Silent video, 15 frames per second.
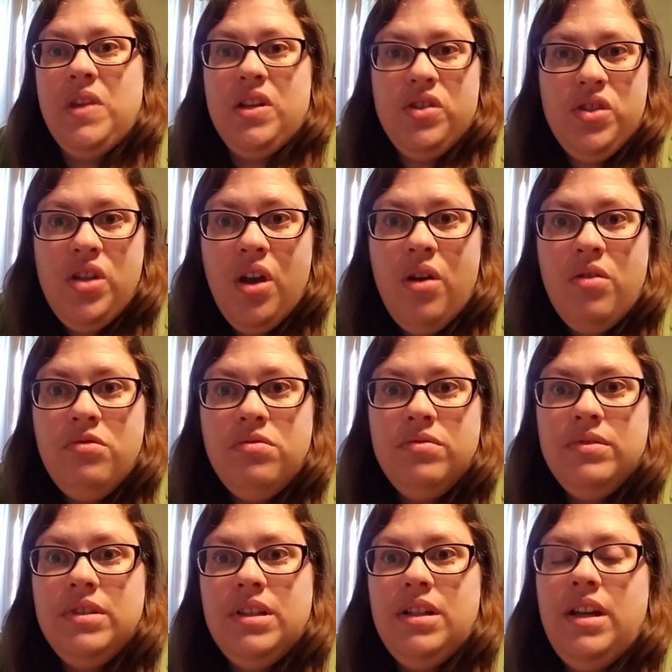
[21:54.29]
So,
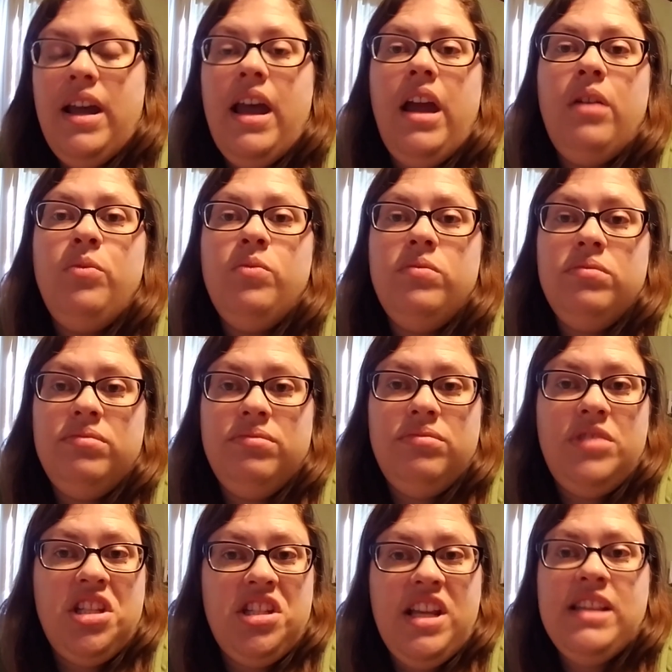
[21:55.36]
and
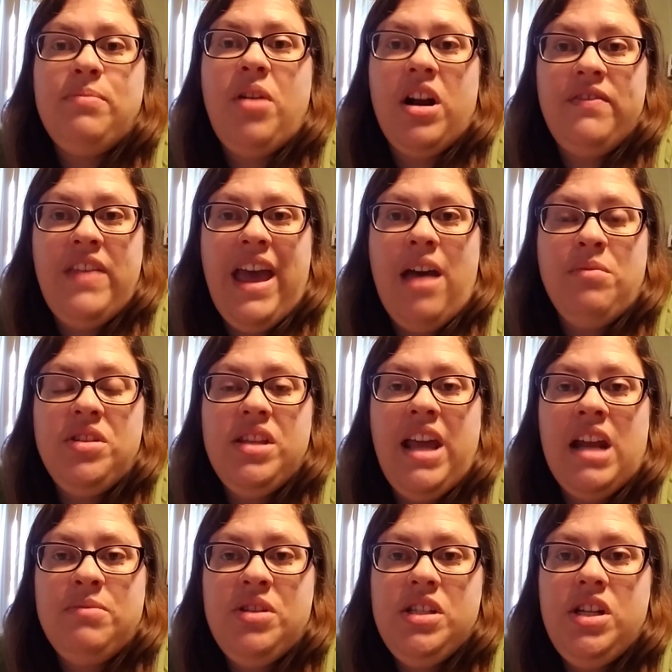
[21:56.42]
just as a part of the
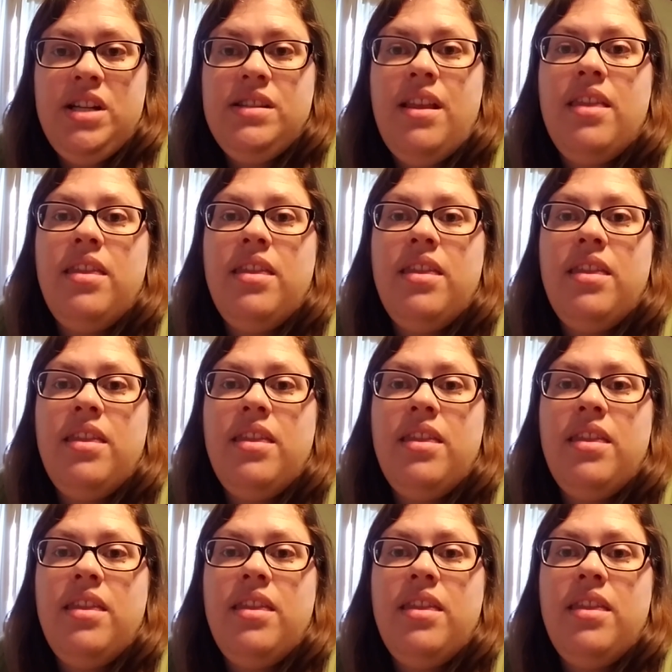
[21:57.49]
animal series,